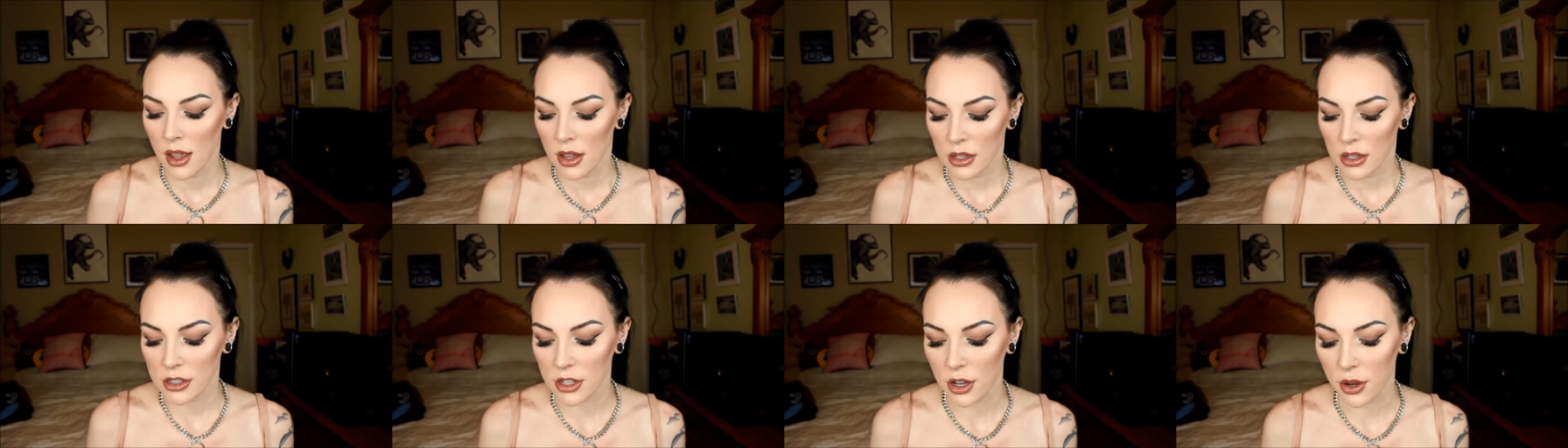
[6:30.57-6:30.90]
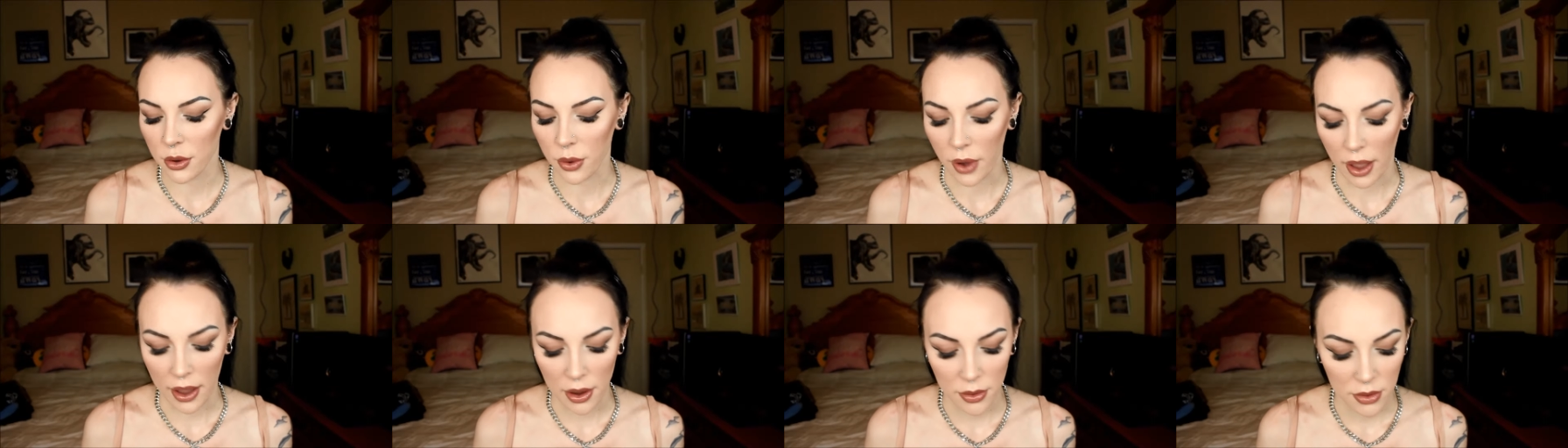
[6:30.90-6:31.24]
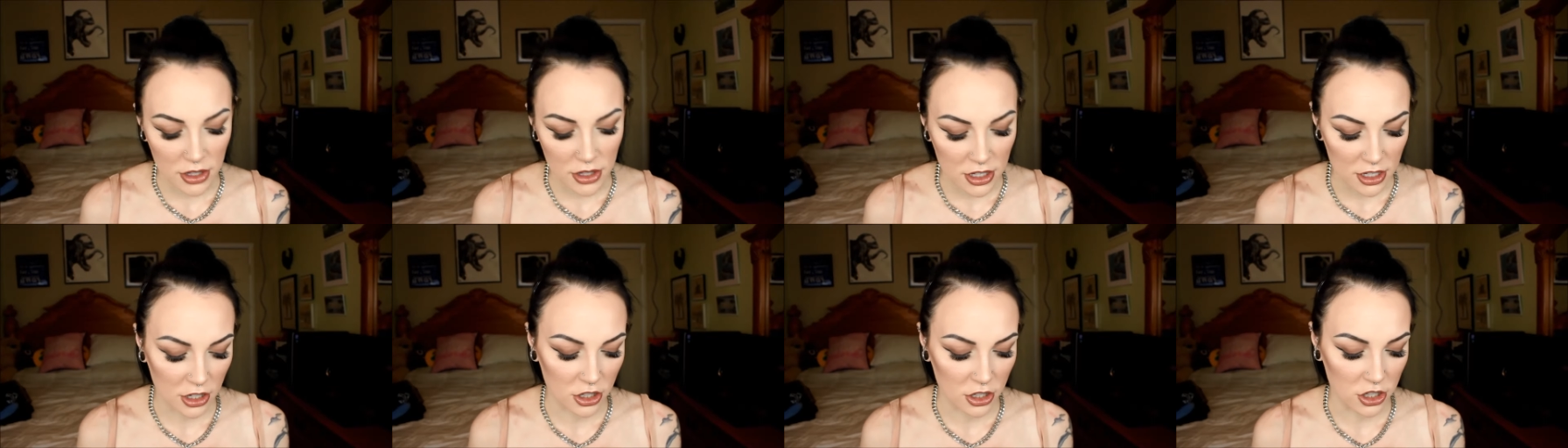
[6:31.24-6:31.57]
So I
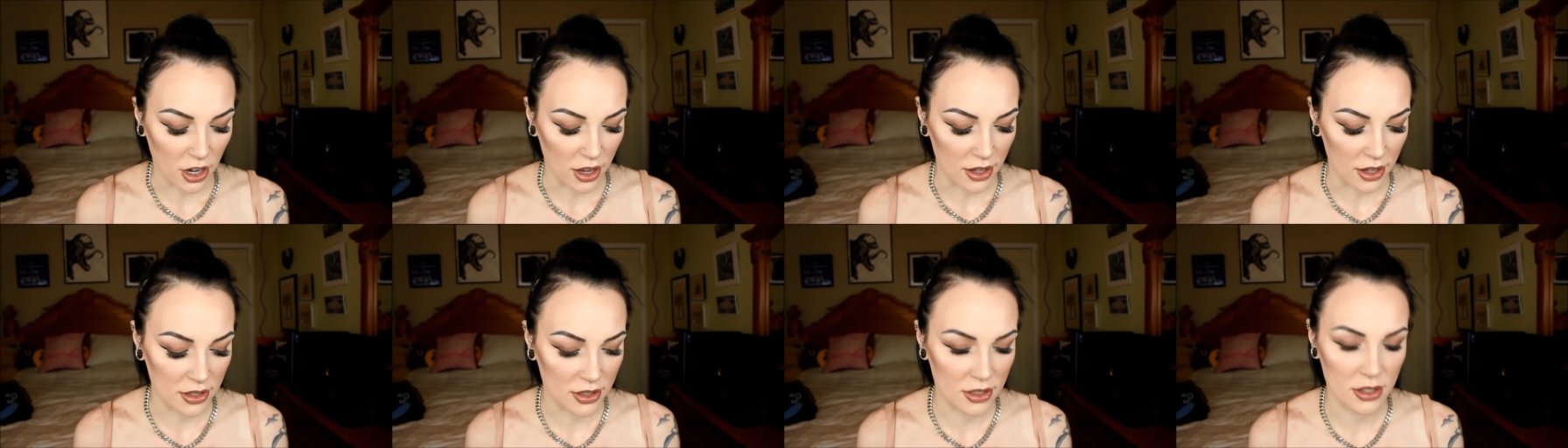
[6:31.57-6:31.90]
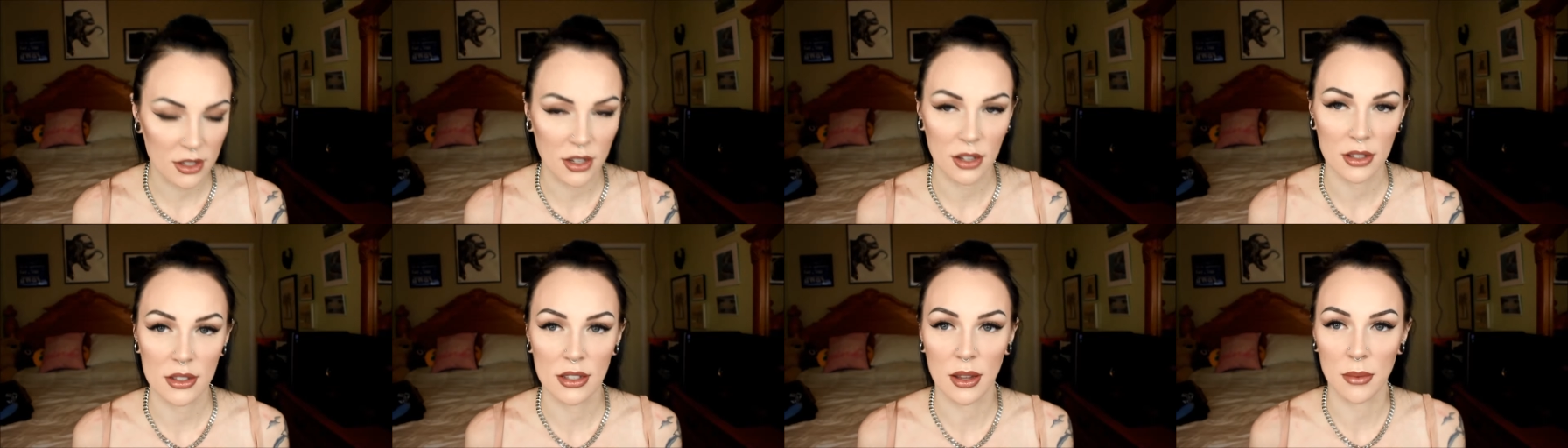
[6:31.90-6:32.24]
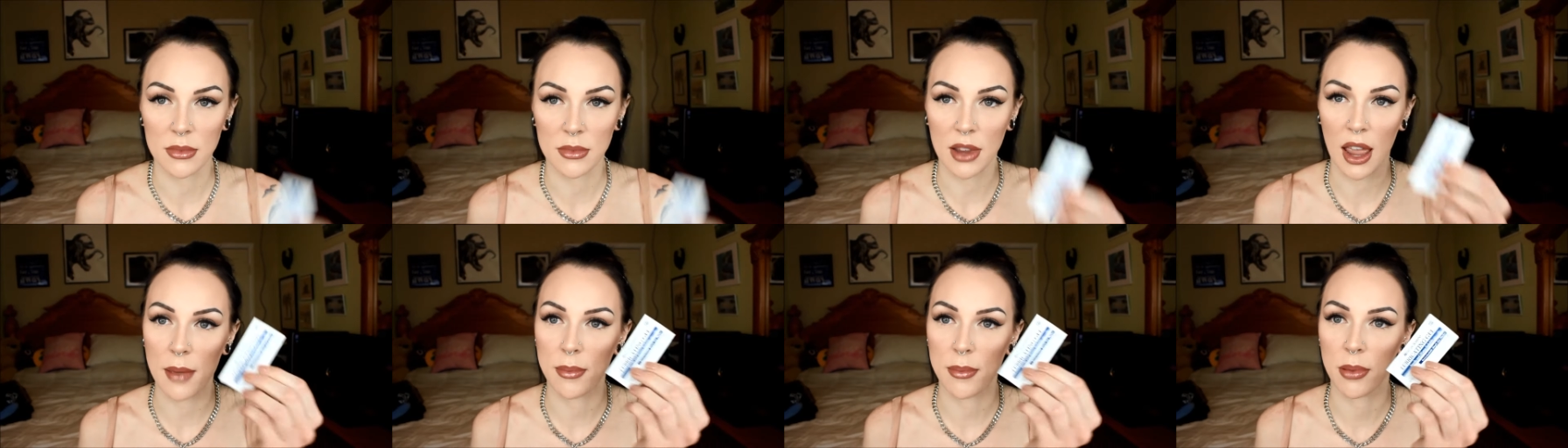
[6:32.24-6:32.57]
would suggest
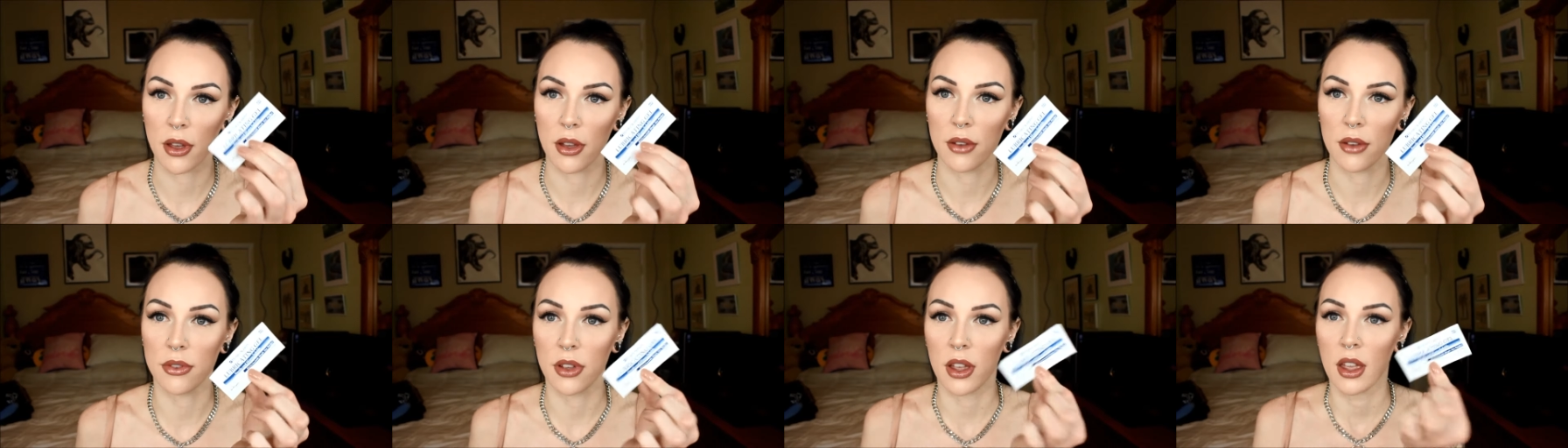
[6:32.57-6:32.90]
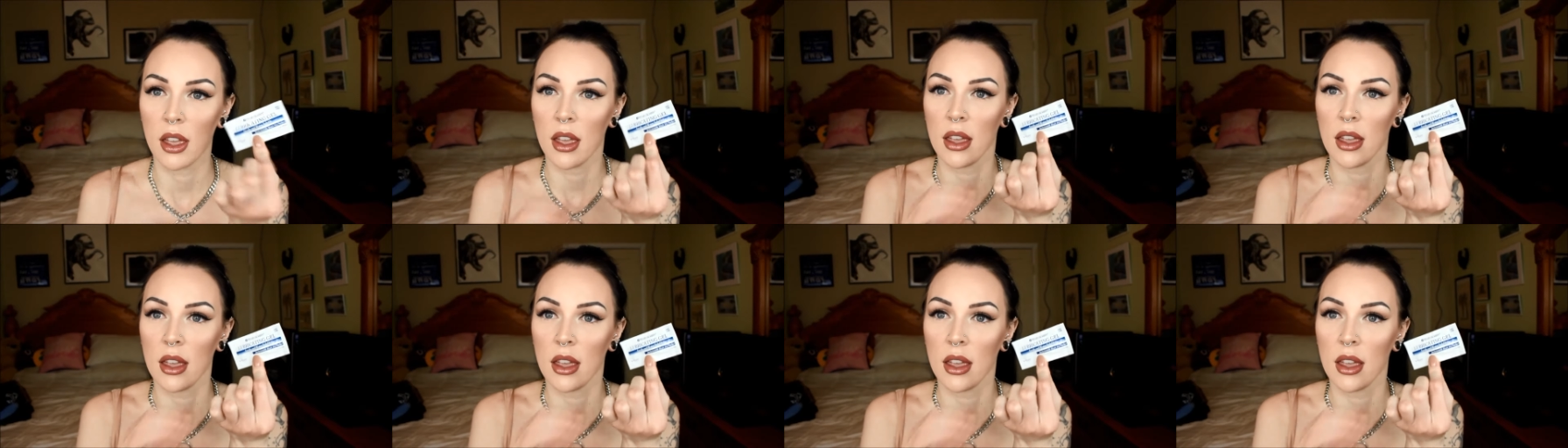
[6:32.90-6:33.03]
some type of